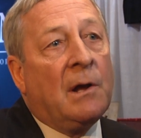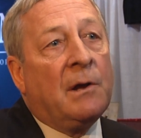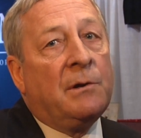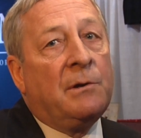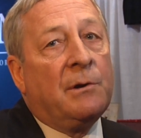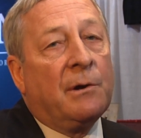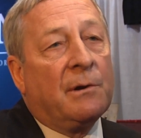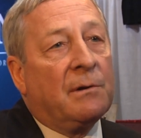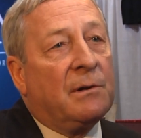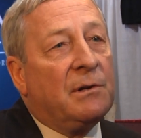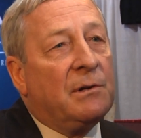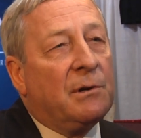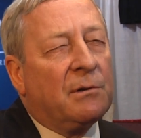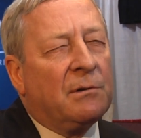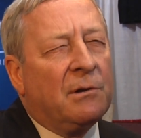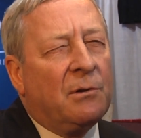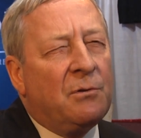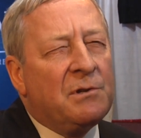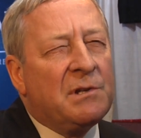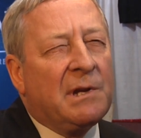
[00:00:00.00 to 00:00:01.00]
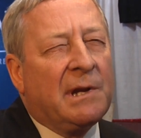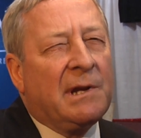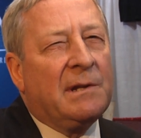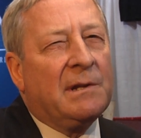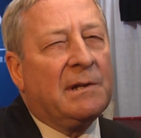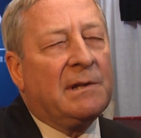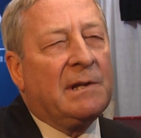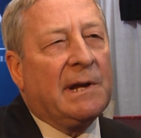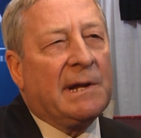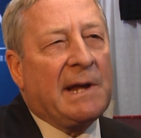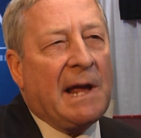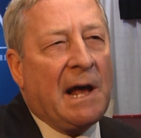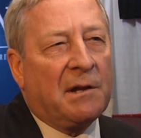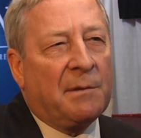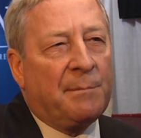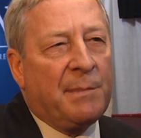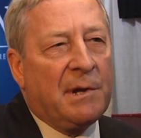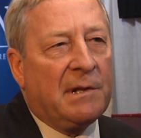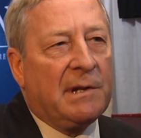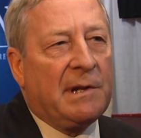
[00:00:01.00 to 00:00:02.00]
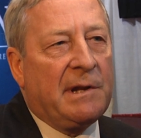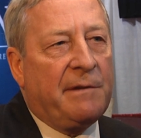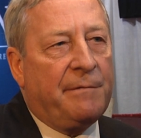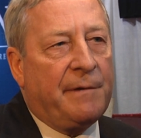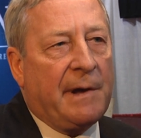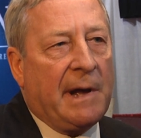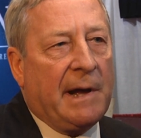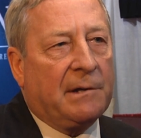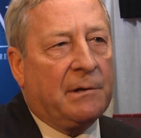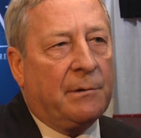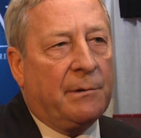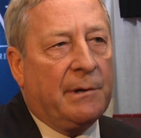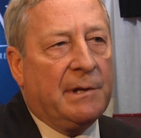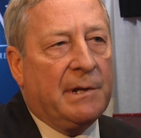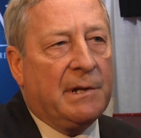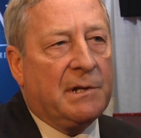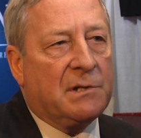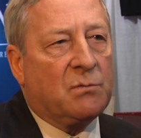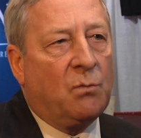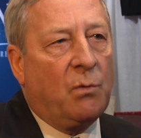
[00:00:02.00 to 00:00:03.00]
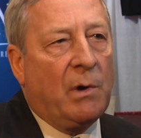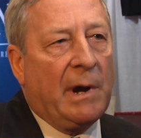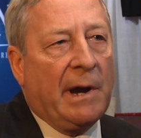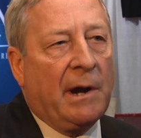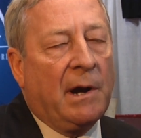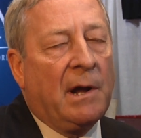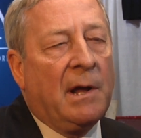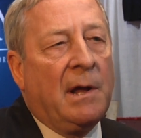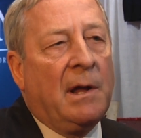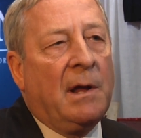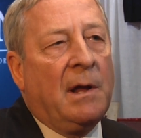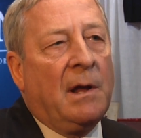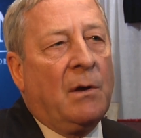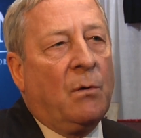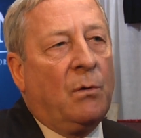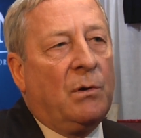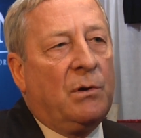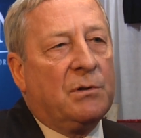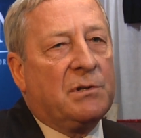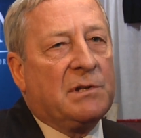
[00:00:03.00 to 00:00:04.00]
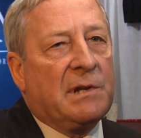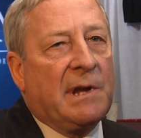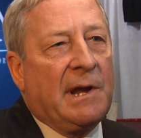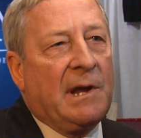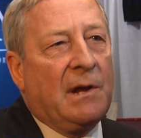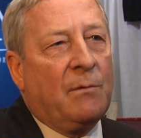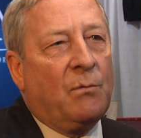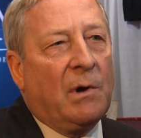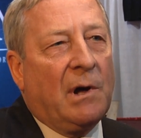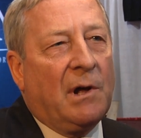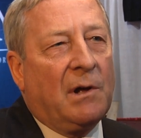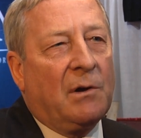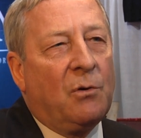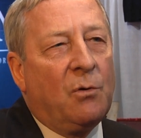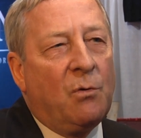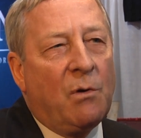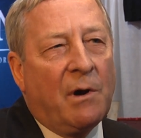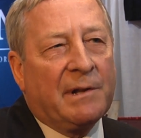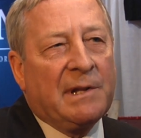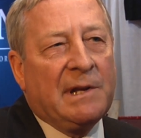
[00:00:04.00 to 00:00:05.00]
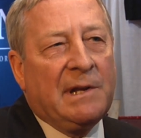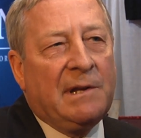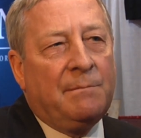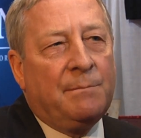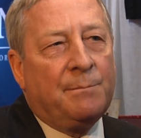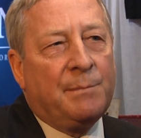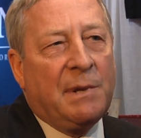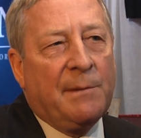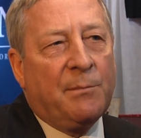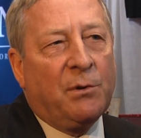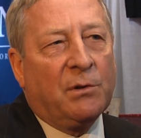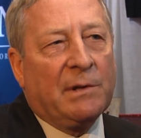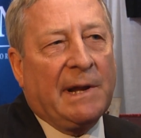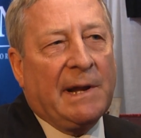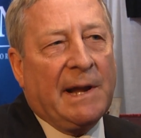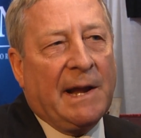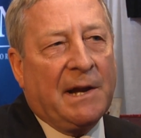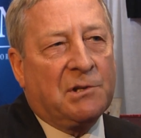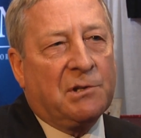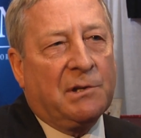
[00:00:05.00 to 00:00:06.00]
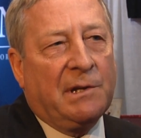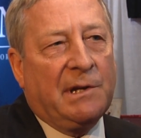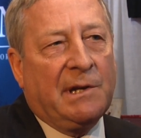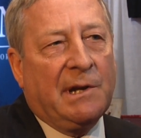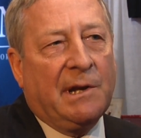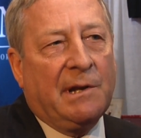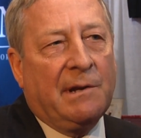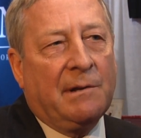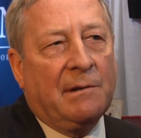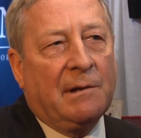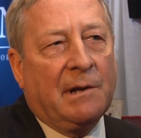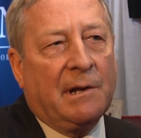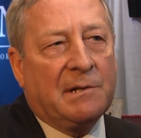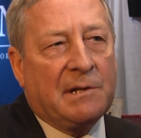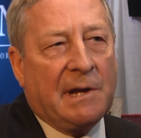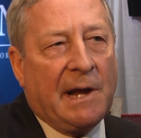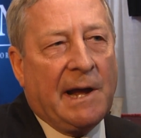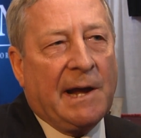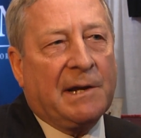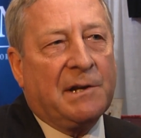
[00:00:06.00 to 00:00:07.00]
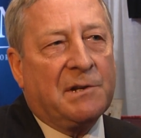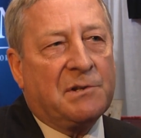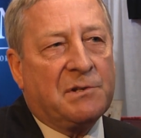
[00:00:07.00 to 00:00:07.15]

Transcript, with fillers: you're losing the accountability factor in this, where you say, well, who are the people that actually can attack